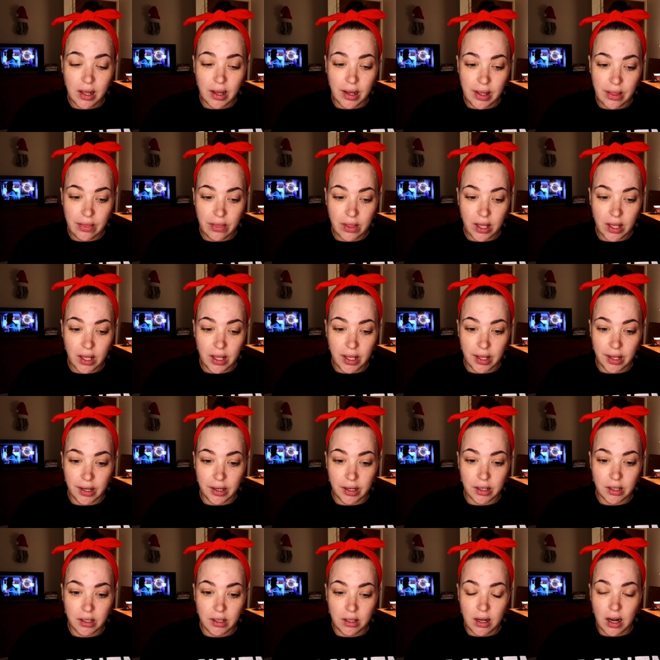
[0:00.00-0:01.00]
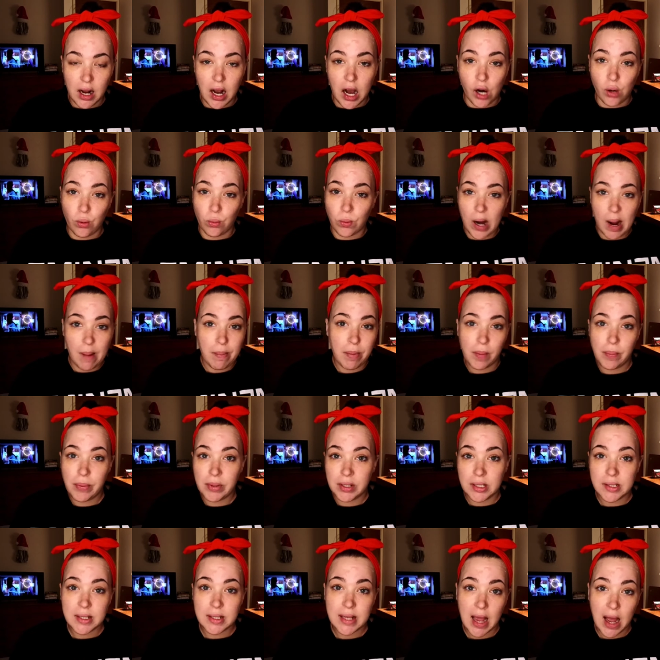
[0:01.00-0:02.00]
and then I'll wrap up in
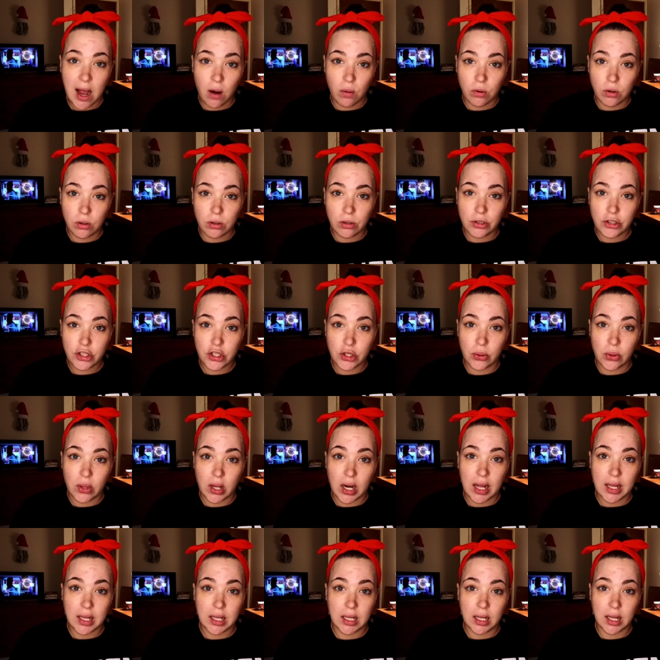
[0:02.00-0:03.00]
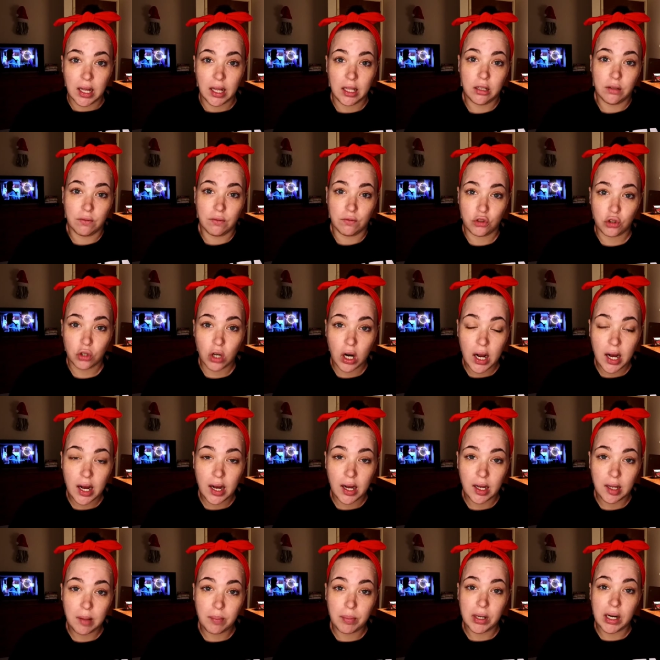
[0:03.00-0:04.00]
a towel so that I can kind of
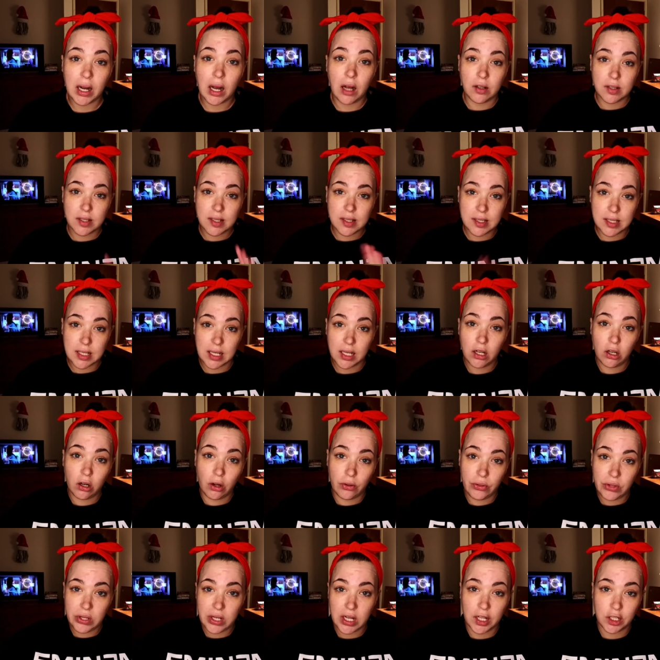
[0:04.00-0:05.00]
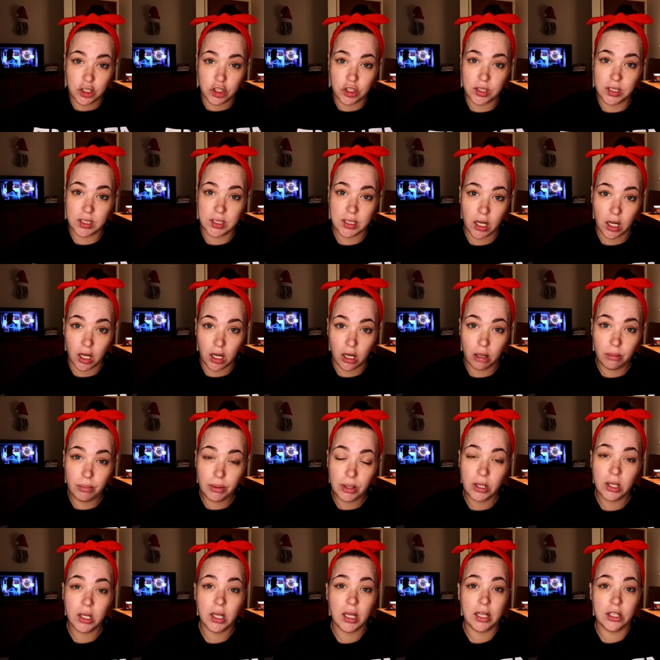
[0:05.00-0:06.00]
dry, but I'll sit on the edge of the tub
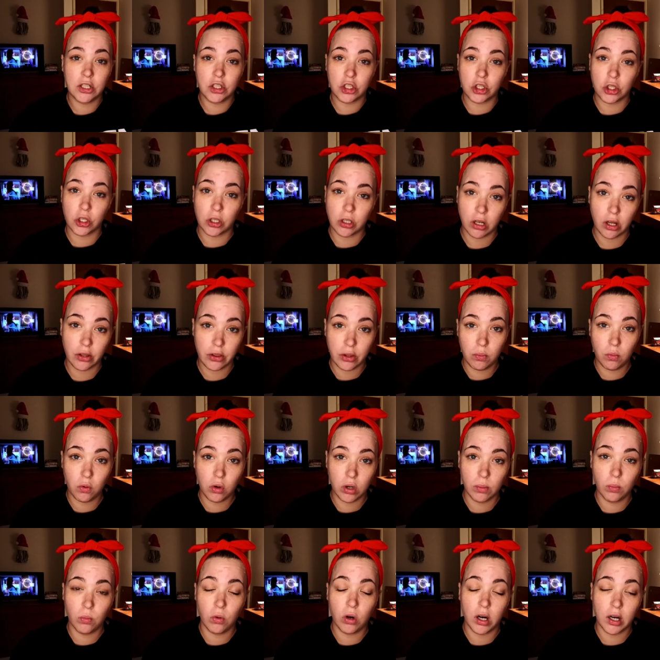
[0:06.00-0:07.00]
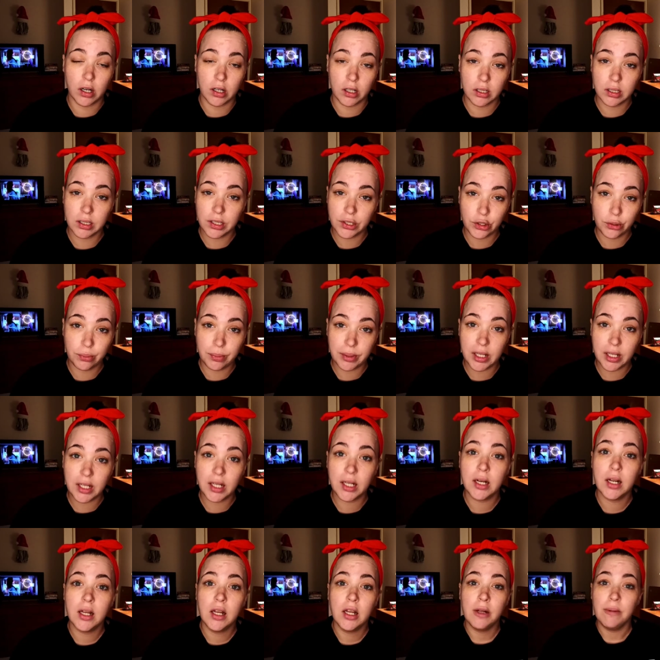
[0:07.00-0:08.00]
and turn on the warm water a little
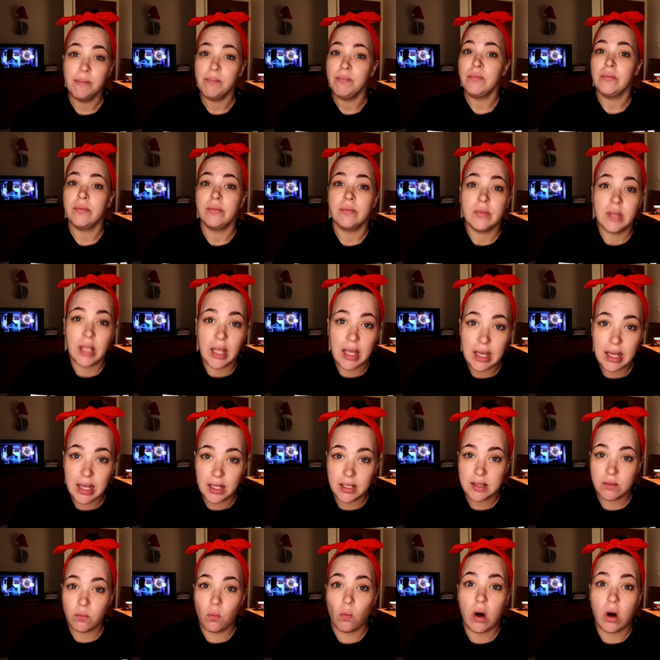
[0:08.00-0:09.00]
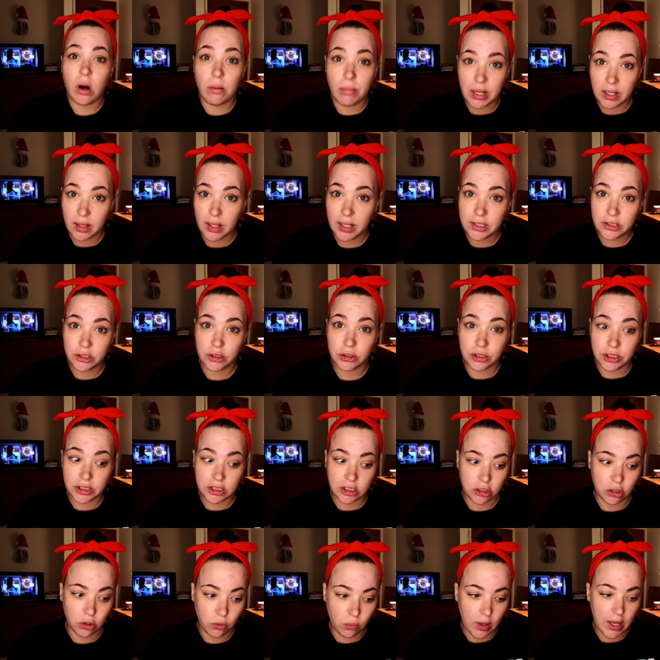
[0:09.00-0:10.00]
bit. And while my legs are
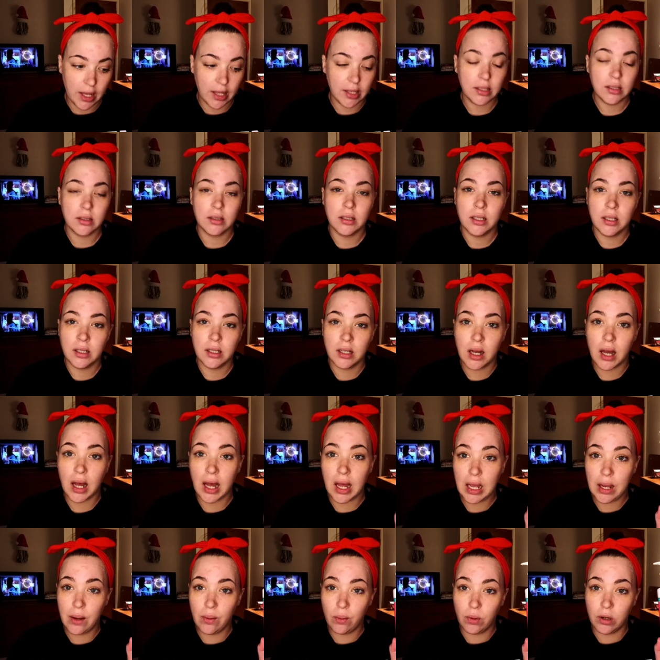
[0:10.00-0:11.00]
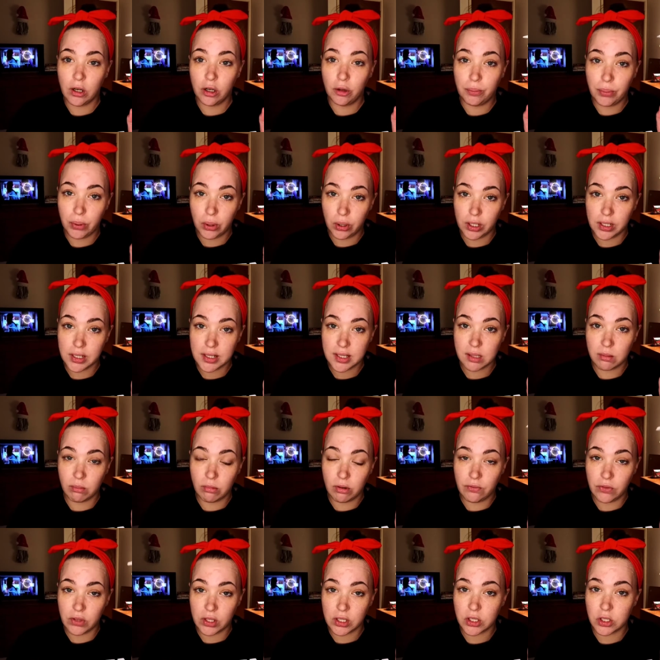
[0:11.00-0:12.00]
still wet, I will put some
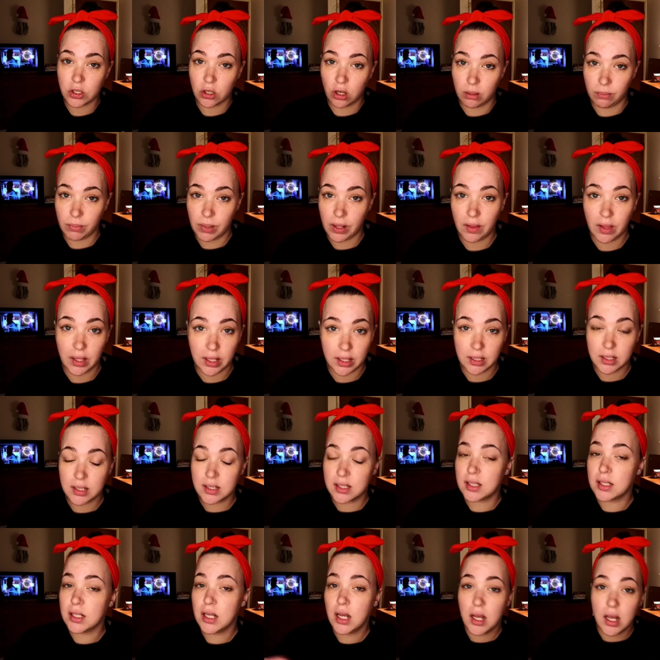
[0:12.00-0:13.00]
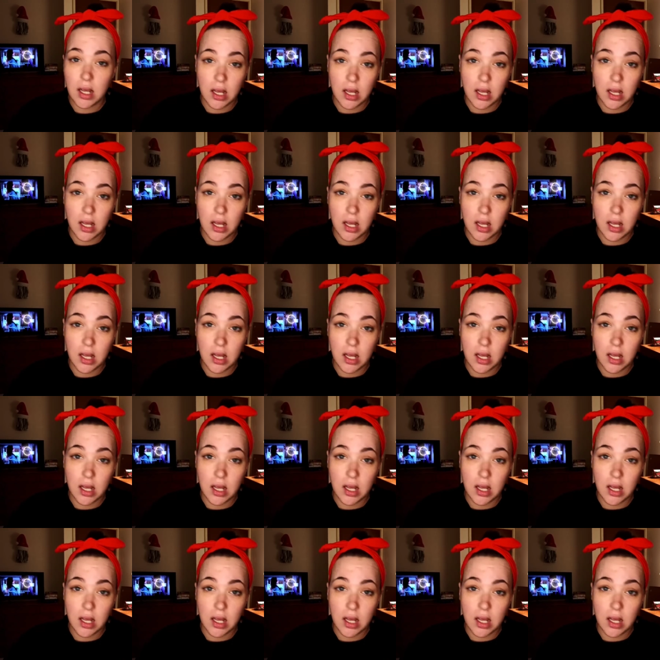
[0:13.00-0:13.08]
of this on my legs